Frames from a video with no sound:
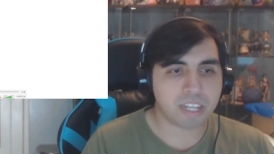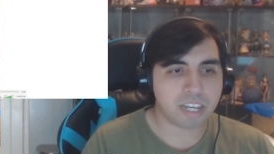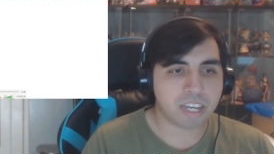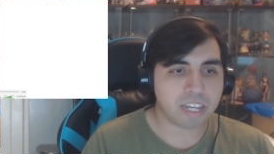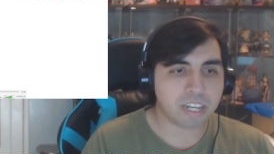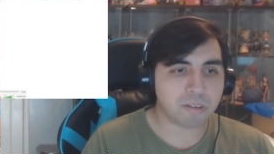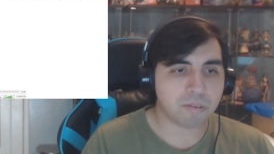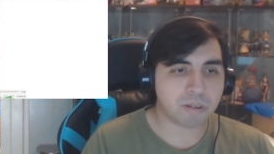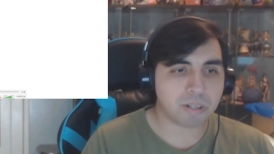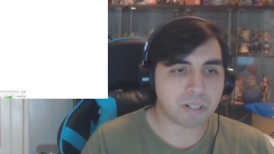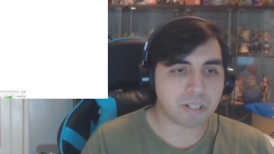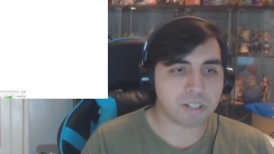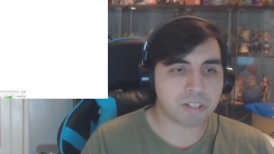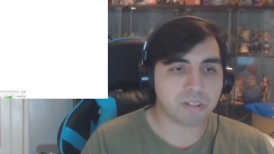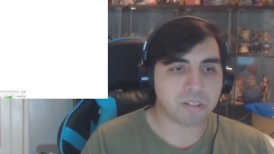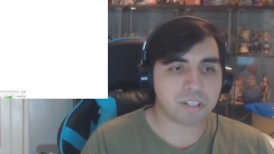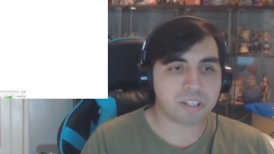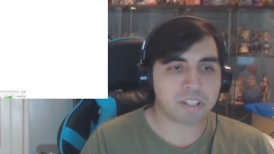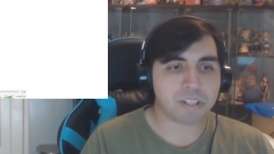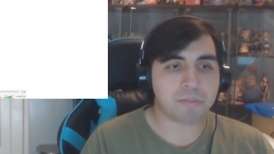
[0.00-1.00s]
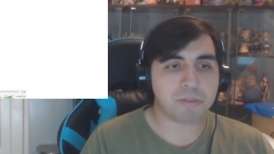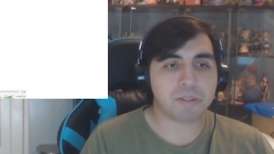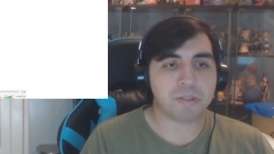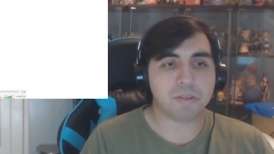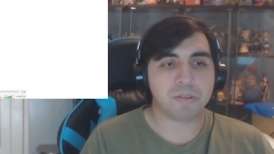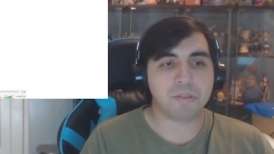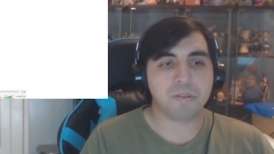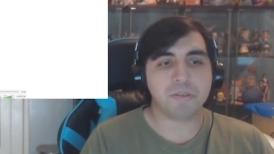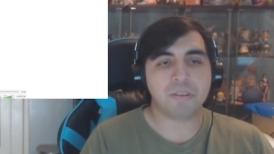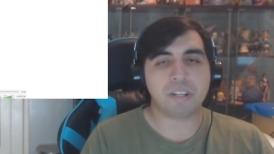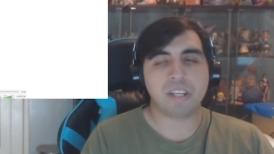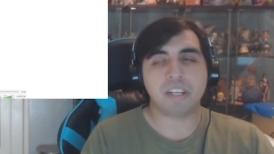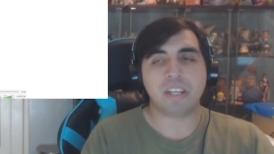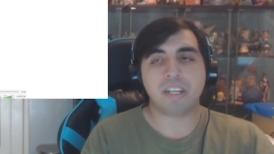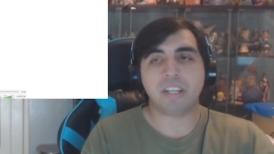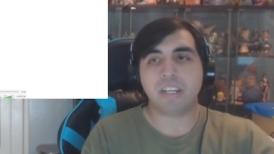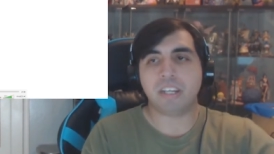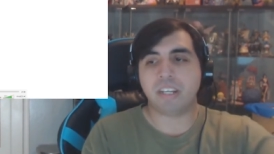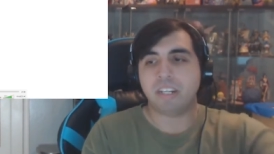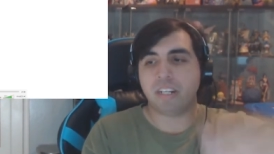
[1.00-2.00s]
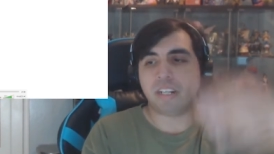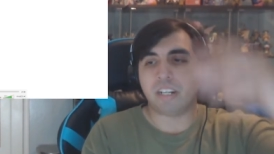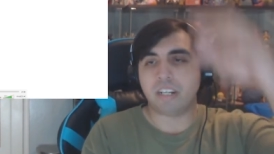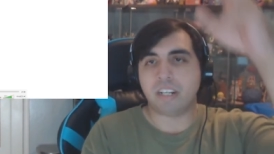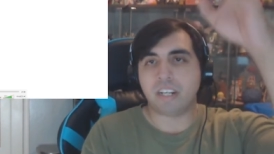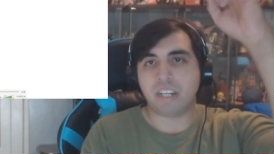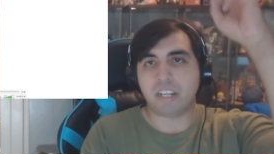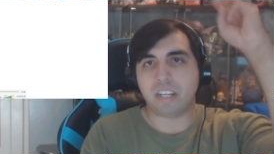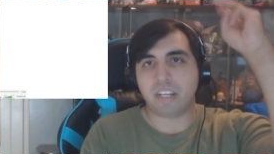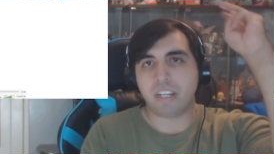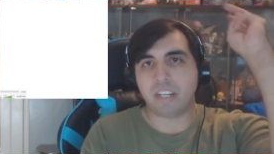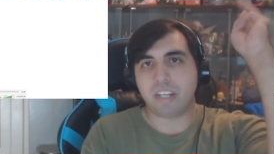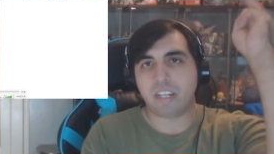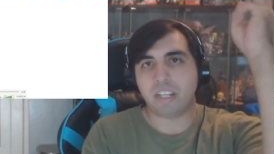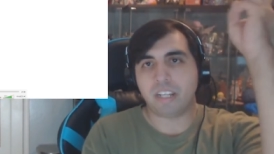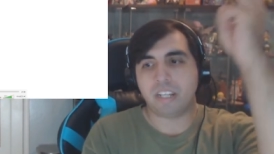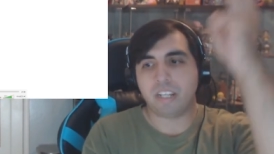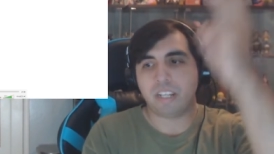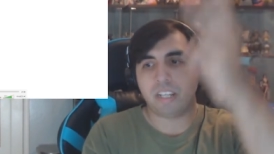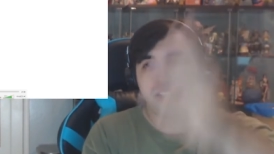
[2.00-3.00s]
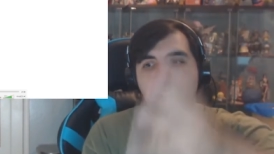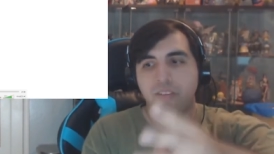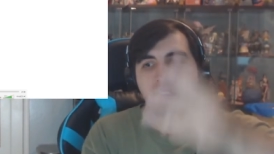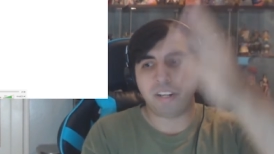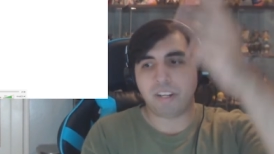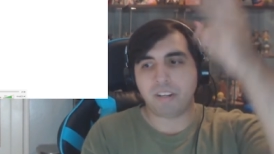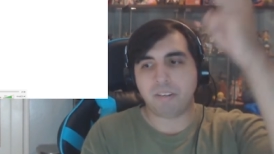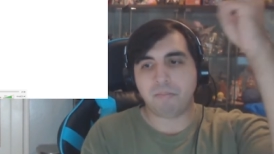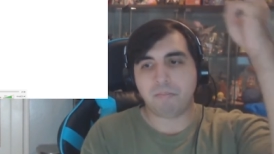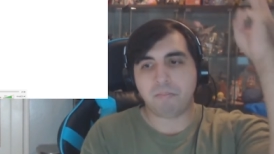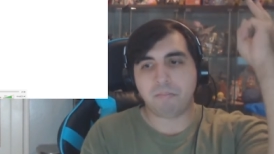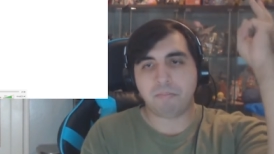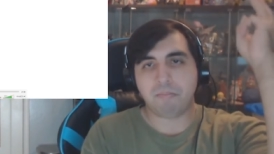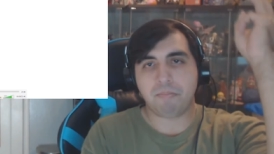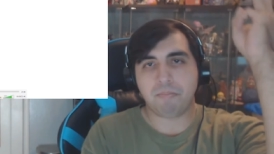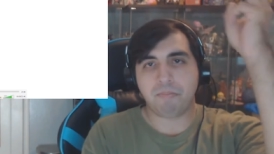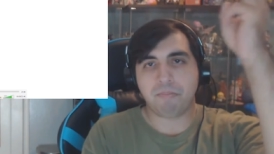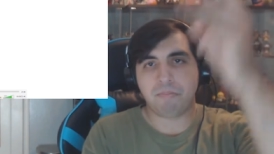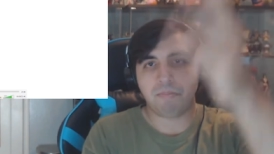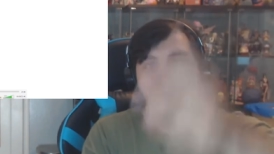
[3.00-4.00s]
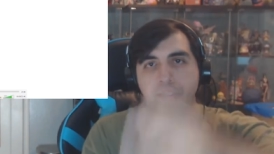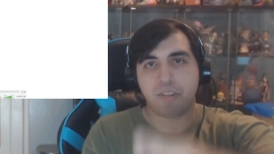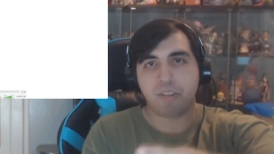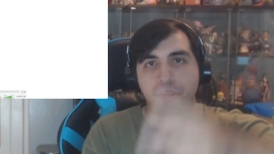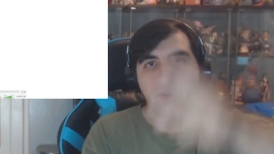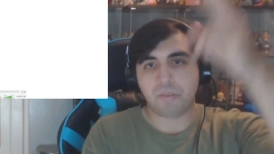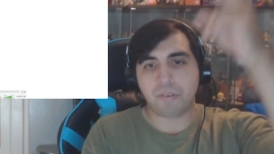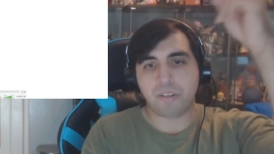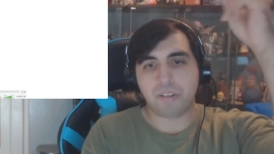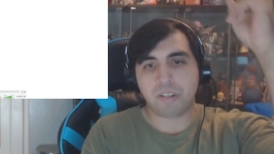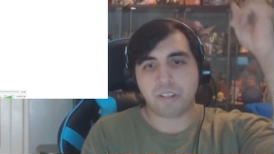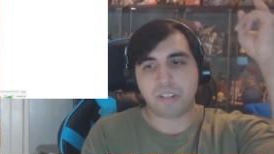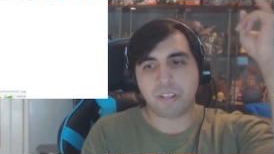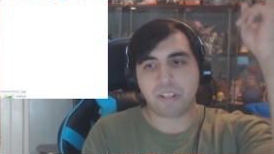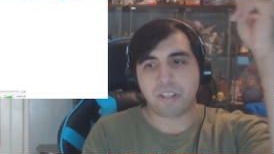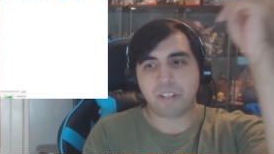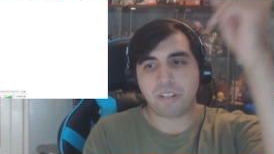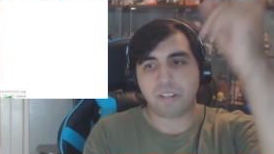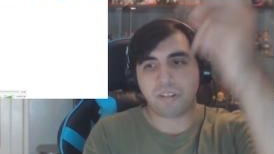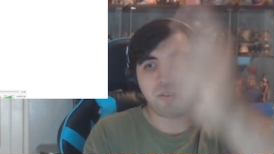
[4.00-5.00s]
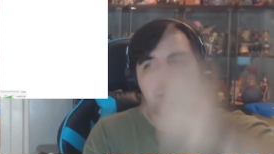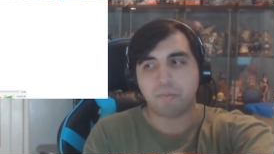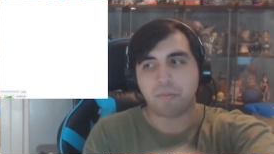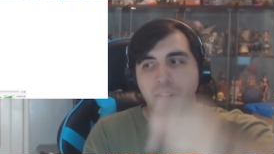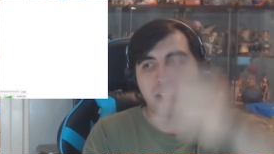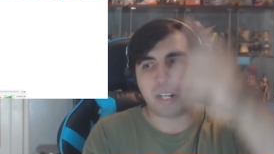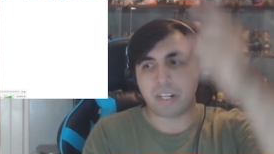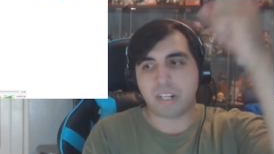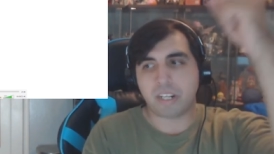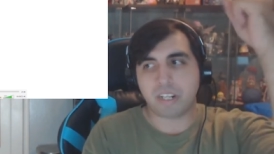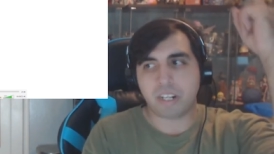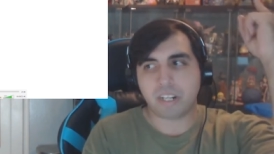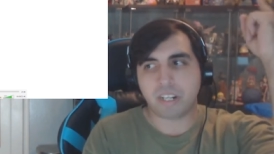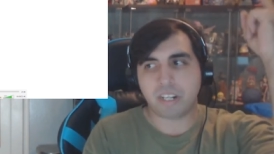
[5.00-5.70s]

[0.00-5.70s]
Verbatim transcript: And we're going to start this episode in 3, 2, 1.